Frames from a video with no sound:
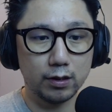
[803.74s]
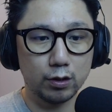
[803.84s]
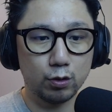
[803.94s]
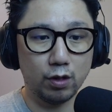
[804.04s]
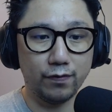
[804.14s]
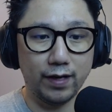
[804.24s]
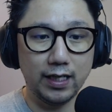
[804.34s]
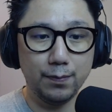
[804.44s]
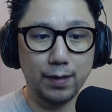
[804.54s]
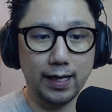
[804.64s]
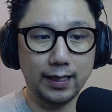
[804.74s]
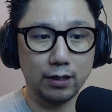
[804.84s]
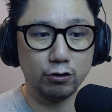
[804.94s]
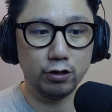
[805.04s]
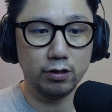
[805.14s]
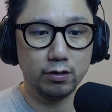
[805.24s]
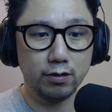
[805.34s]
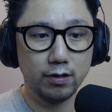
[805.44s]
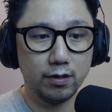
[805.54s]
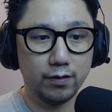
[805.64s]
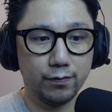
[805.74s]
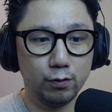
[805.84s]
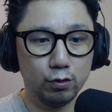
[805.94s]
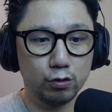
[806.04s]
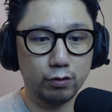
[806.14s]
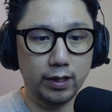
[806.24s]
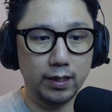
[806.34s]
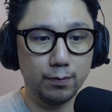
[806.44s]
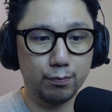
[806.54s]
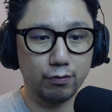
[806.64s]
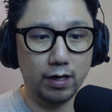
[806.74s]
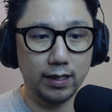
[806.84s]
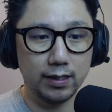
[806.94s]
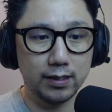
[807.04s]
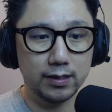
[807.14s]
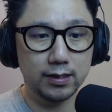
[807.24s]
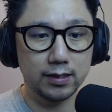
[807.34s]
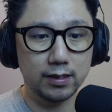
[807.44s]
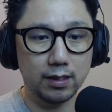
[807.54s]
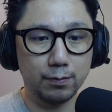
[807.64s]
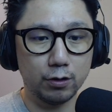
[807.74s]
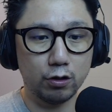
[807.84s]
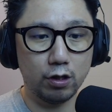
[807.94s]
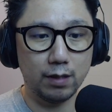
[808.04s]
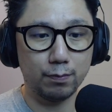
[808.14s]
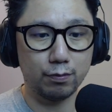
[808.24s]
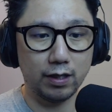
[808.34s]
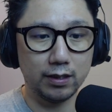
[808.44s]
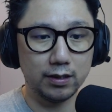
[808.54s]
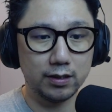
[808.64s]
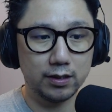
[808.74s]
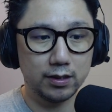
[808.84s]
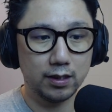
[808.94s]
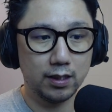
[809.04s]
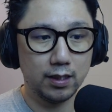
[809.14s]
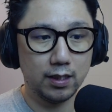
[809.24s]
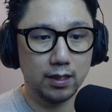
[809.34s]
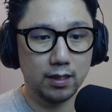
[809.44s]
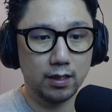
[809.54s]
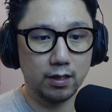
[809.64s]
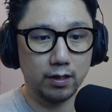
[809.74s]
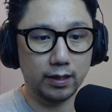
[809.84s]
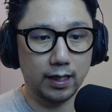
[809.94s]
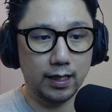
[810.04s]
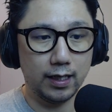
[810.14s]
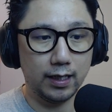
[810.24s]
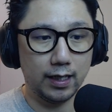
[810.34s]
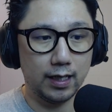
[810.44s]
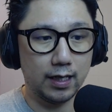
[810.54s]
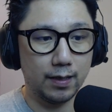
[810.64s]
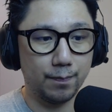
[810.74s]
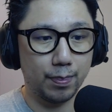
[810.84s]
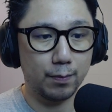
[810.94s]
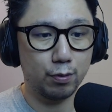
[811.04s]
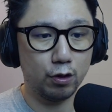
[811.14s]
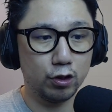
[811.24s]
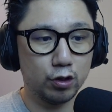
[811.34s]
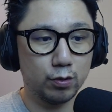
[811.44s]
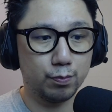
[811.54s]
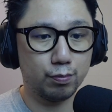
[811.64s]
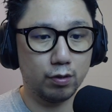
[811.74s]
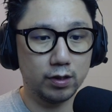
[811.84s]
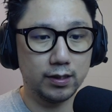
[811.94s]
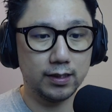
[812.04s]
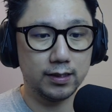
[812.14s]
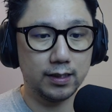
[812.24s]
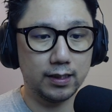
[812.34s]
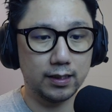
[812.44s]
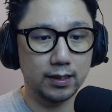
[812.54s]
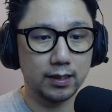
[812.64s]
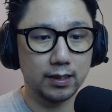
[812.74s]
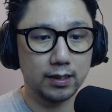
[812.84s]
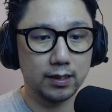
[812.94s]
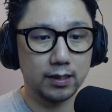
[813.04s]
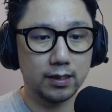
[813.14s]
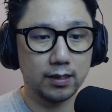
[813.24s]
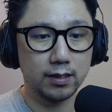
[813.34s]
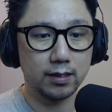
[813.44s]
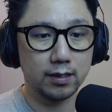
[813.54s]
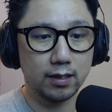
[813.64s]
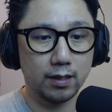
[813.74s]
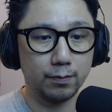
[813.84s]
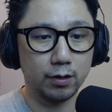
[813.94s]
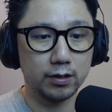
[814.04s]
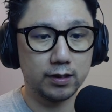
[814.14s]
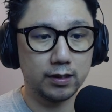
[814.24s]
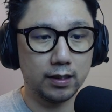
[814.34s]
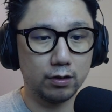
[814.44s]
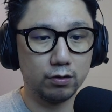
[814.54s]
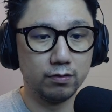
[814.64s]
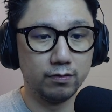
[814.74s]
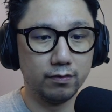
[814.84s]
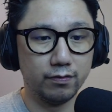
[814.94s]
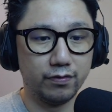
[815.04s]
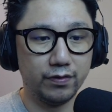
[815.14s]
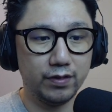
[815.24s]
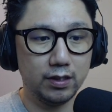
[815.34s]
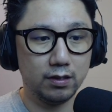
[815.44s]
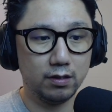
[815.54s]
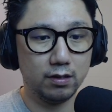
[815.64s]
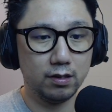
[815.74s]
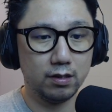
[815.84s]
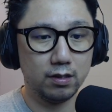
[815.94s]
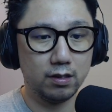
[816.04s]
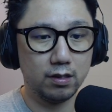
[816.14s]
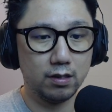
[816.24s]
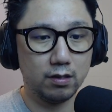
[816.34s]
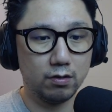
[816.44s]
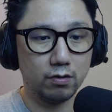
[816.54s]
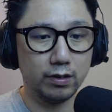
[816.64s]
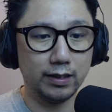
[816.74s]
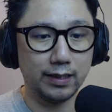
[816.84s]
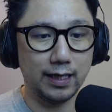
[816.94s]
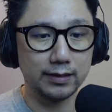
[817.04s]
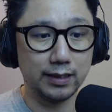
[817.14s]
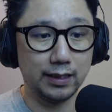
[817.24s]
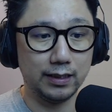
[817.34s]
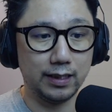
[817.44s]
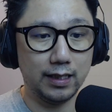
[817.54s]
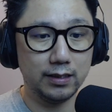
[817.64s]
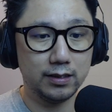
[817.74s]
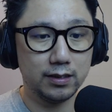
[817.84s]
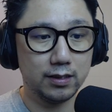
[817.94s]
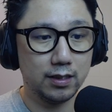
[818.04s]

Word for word: twelve eighty by eight hundred. Full screen, brightness. I'm gonna turn up brightness. Okay. Um, post processing. I'm gonna set it to vivid. Or intense, yeah, intense.